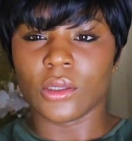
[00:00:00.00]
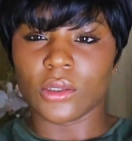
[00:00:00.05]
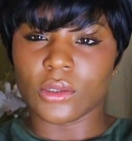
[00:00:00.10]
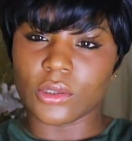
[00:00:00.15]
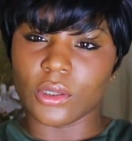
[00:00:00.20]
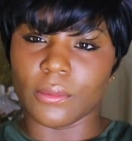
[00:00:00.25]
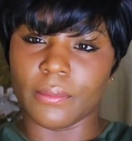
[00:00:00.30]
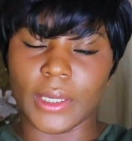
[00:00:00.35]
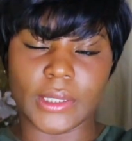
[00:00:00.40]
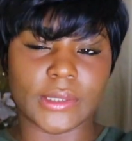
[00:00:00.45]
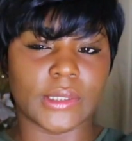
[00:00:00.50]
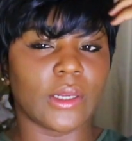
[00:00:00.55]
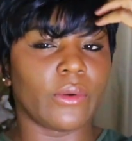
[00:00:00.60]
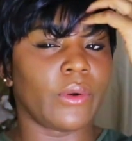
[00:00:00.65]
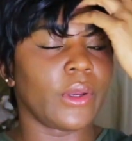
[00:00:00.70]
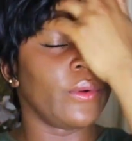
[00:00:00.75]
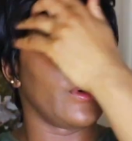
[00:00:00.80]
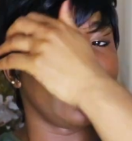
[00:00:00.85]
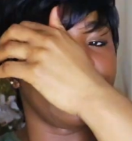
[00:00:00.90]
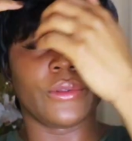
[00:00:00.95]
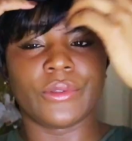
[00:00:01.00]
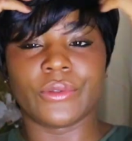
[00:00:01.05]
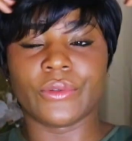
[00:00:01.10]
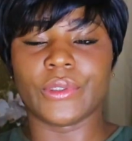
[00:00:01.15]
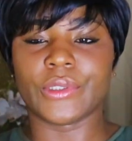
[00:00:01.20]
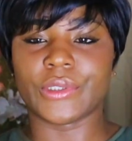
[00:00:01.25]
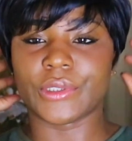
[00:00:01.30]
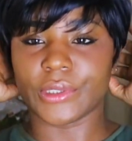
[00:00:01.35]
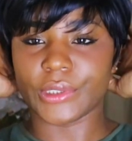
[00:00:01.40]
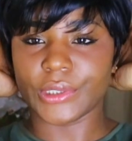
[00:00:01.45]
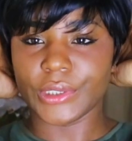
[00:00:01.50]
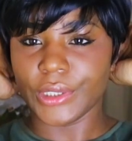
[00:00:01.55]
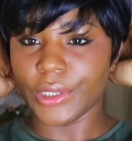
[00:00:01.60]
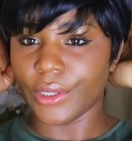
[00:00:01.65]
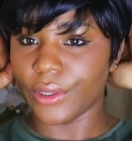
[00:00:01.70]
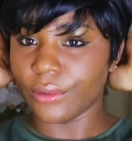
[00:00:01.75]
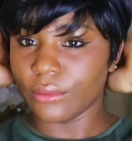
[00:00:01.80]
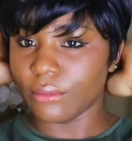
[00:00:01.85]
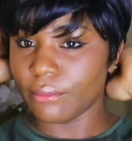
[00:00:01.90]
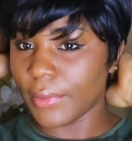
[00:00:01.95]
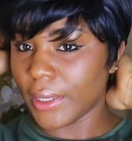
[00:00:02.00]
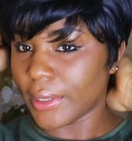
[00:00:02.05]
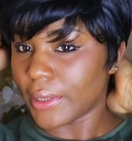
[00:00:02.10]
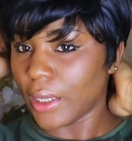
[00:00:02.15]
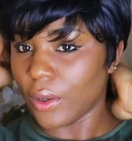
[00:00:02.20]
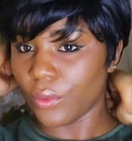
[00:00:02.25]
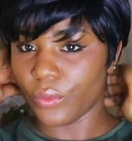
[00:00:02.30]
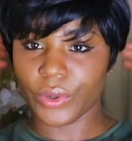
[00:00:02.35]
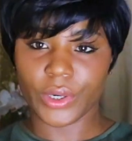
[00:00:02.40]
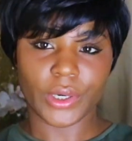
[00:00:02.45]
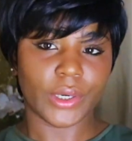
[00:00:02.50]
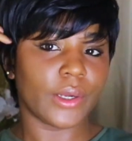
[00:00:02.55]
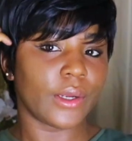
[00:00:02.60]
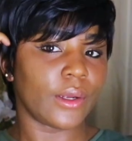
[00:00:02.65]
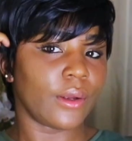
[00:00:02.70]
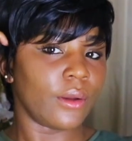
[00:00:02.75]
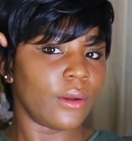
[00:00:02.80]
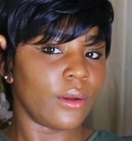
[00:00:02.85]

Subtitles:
So basically what you want to do is just, you know, make that work